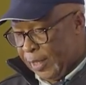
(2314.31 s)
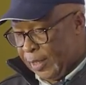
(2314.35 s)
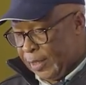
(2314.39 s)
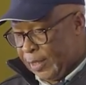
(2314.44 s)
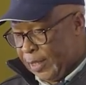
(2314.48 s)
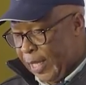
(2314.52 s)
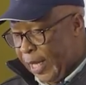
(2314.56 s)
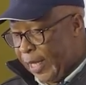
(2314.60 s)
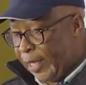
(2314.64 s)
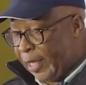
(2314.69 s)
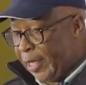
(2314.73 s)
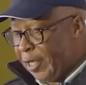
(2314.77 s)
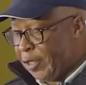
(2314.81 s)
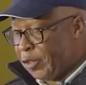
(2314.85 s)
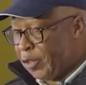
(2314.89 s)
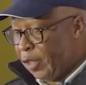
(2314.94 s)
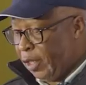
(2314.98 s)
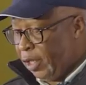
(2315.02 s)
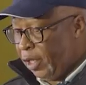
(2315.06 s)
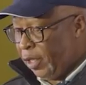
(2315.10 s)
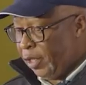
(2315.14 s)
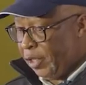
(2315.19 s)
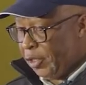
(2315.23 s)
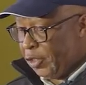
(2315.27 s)
ZEC is
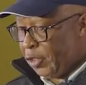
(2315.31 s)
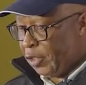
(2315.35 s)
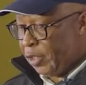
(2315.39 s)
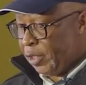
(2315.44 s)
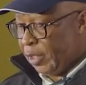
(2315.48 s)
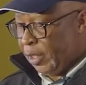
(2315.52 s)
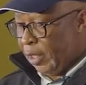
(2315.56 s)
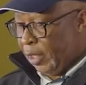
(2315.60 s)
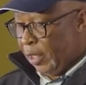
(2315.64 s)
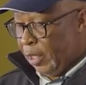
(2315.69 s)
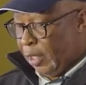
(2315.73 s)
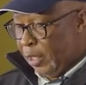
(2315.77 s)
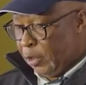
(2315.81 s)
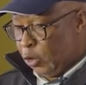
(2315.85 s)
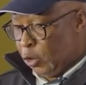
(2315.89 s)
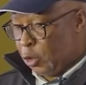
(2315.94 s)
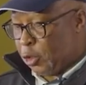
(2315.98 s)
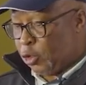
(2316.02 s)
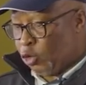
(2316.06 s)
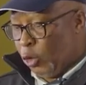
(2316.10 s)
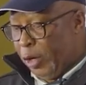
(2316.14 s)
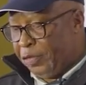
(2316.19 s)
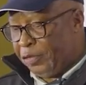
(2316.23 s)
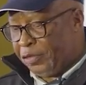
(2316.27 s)
urged to
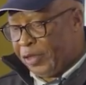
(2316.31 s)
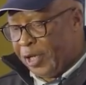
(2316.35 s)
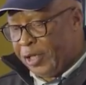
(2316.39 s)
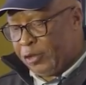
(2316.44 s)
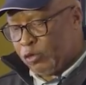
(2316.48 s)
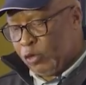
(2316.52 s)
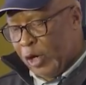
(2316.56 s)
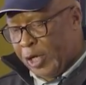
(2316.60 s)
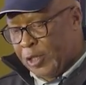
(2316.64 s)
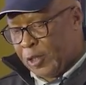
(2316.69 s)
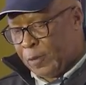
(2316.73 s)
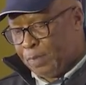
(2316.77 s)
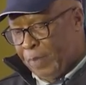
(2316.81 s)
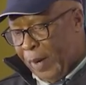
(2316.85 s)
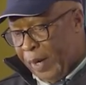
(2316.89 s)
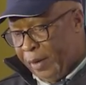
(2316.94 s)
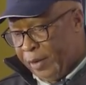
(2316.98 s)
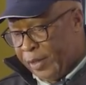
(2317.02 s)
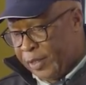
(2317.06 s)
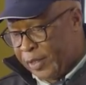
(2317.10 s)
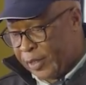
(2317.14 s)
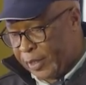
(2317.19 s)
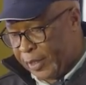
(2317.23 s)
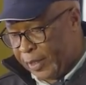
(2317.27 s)
strengthen
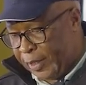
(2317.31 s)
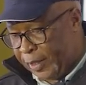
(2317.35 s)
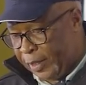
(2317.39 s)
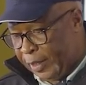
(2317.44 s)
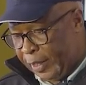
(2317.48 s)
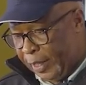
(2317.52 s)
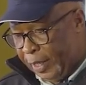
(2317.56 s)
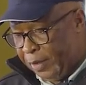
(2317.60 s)
transparency